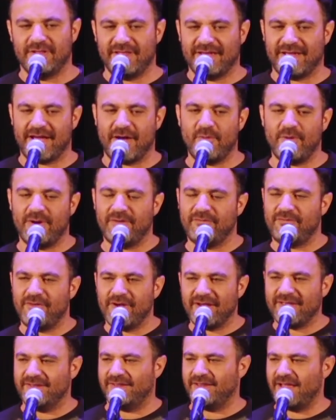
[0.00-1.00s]
Like, I want to
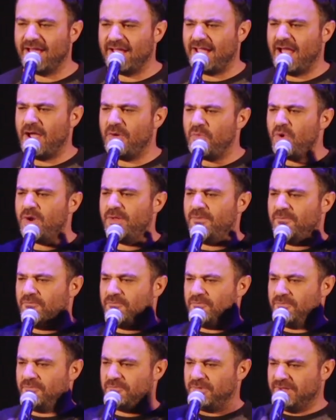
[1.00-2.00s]
fucking, like, I want to
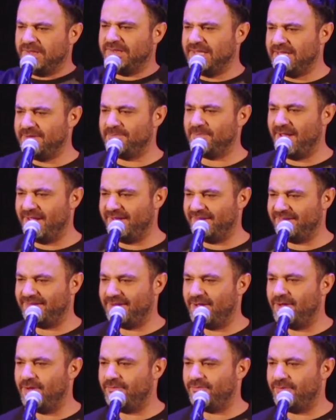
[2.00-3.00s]
redeem
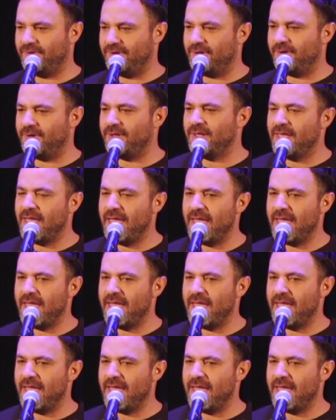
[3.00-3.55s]
myself, you know?